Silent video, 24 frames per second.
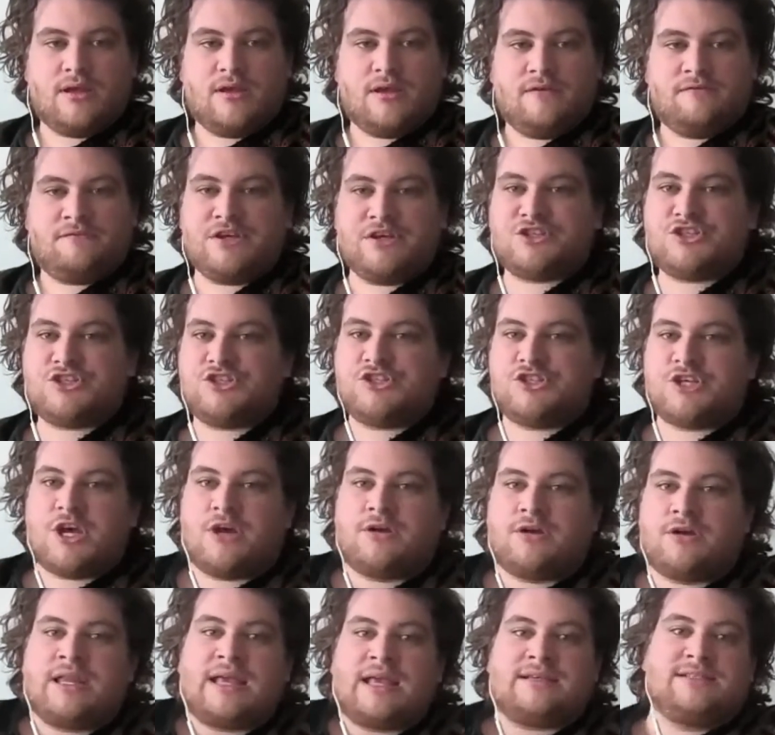Fisher's
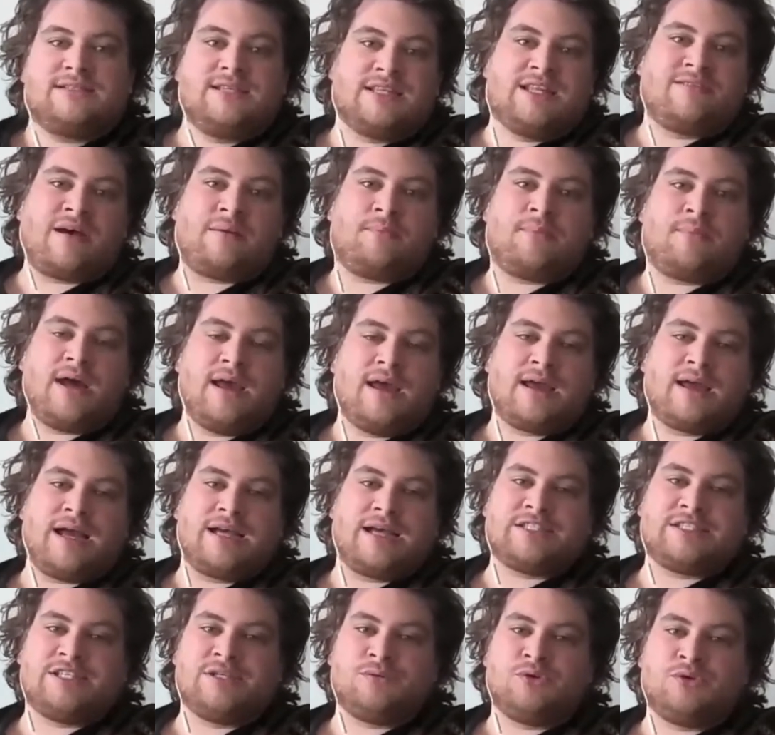tone in exiting the vampire
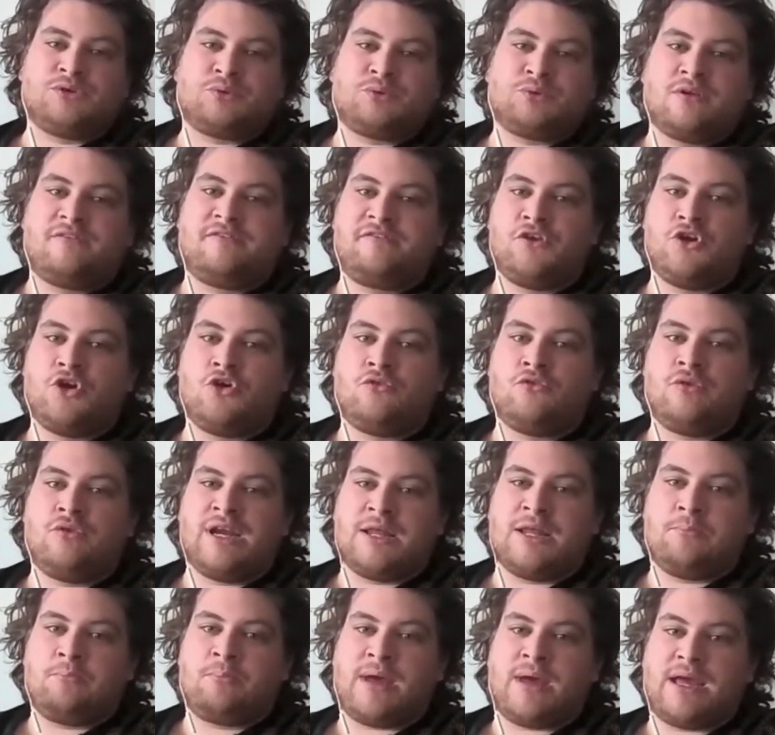castle was one of fury and
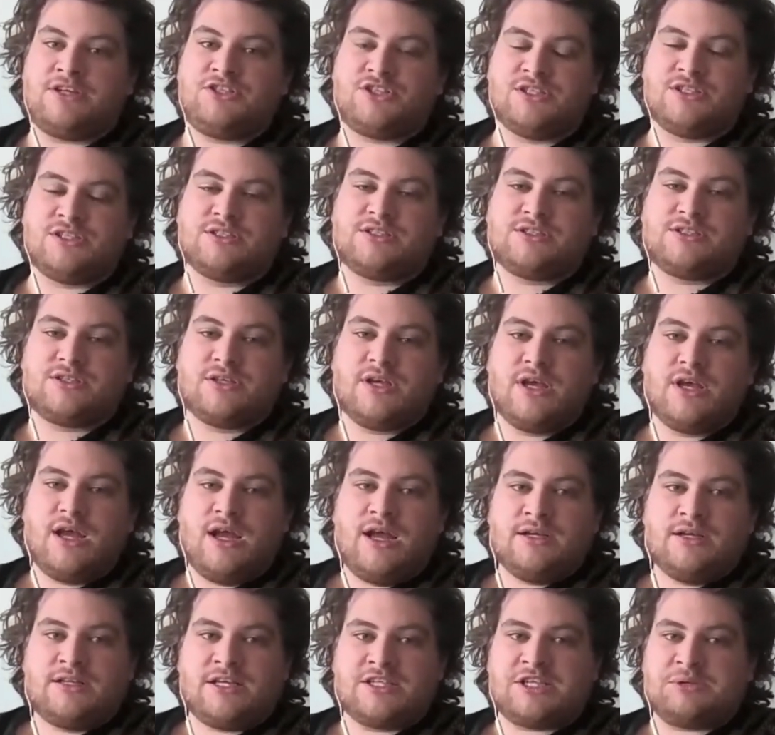impatience,
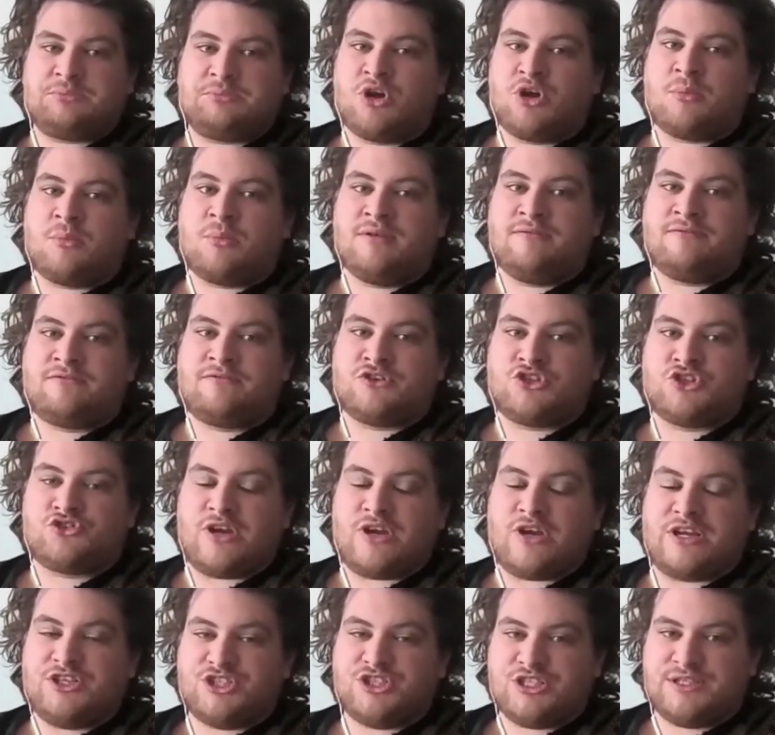disappointment and
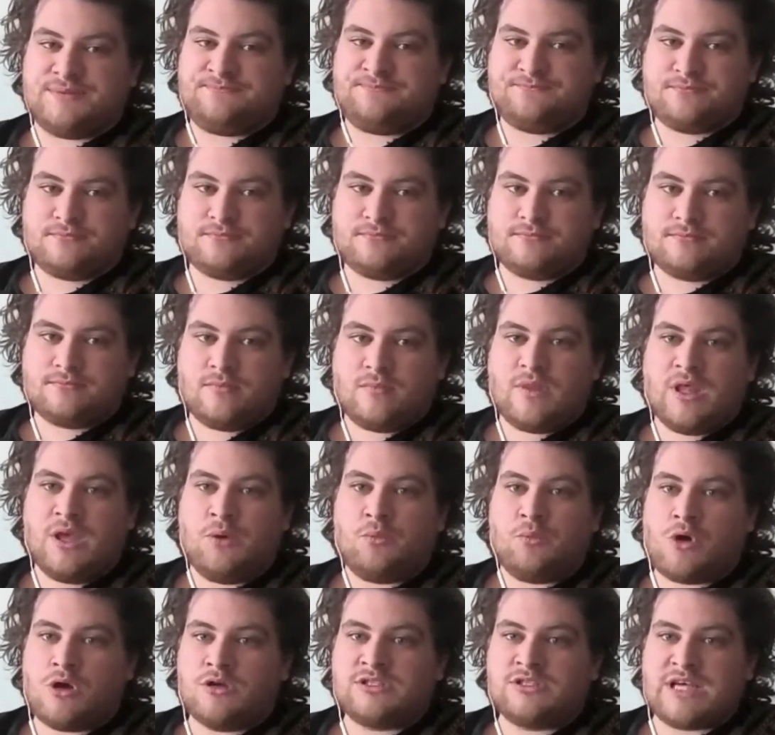frustration. It
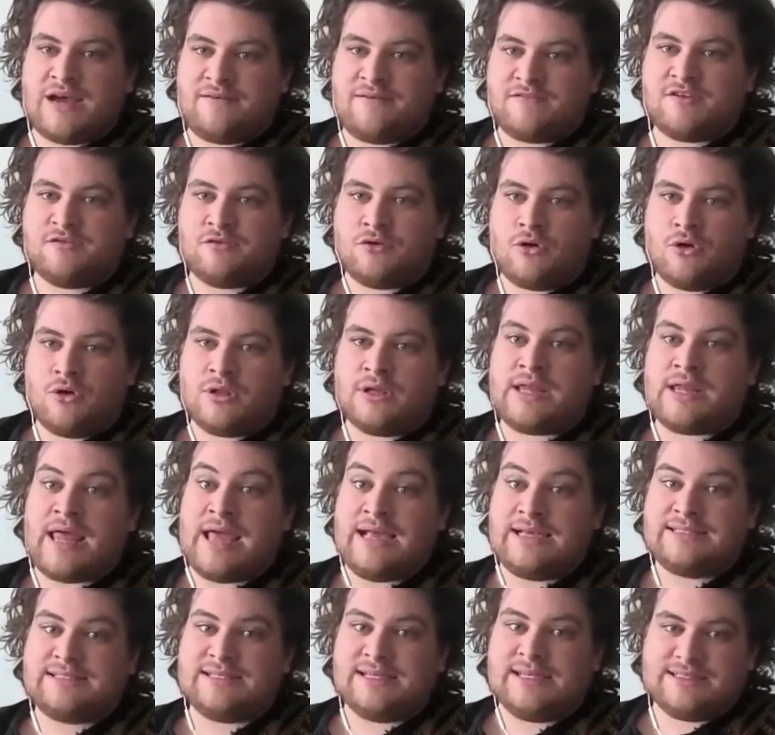was, after all, an
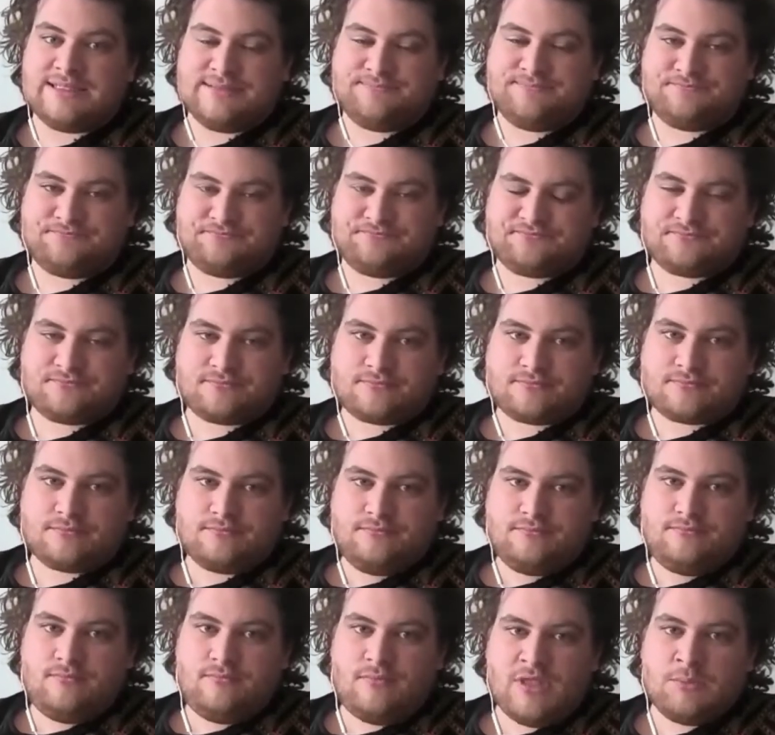exit,
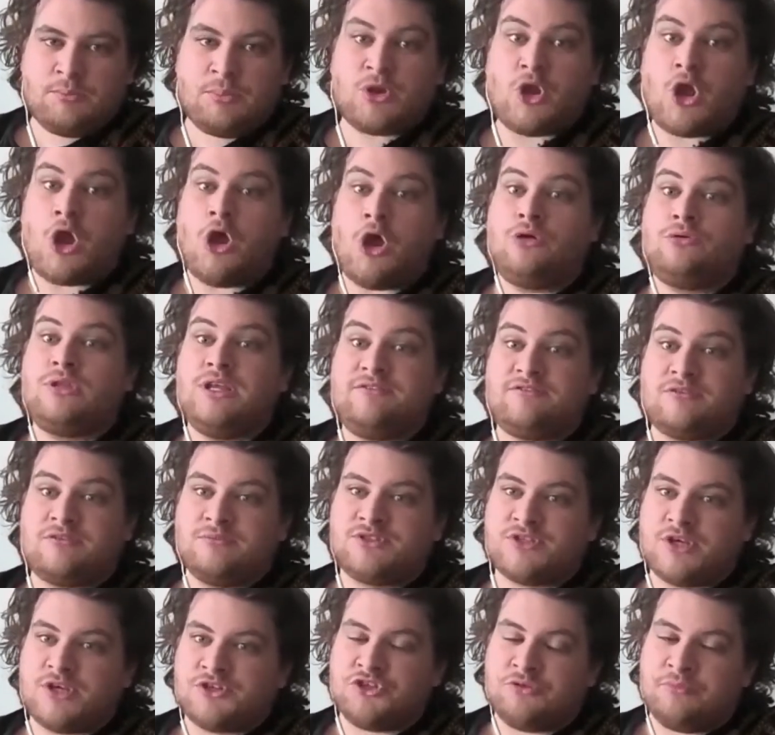but only from
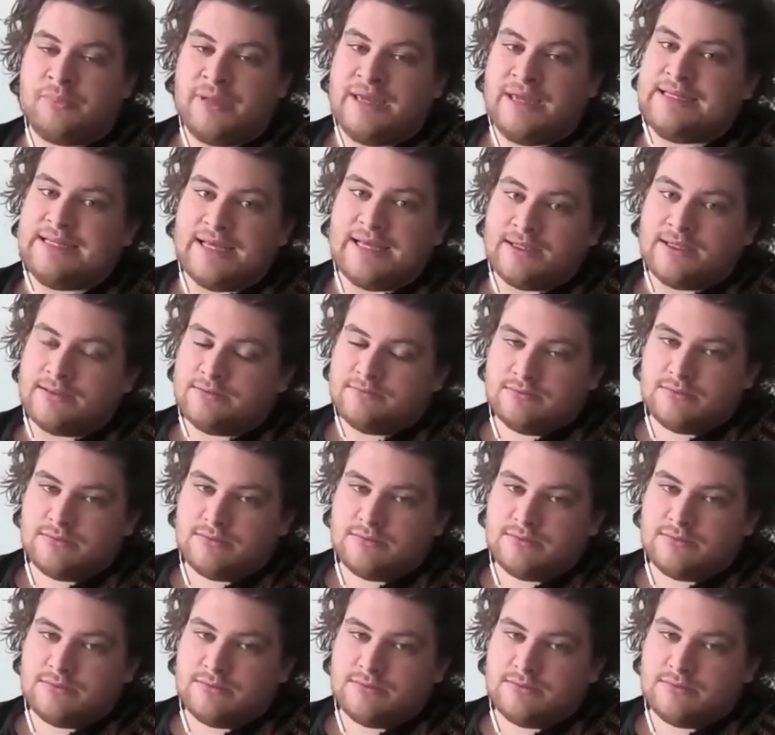social media.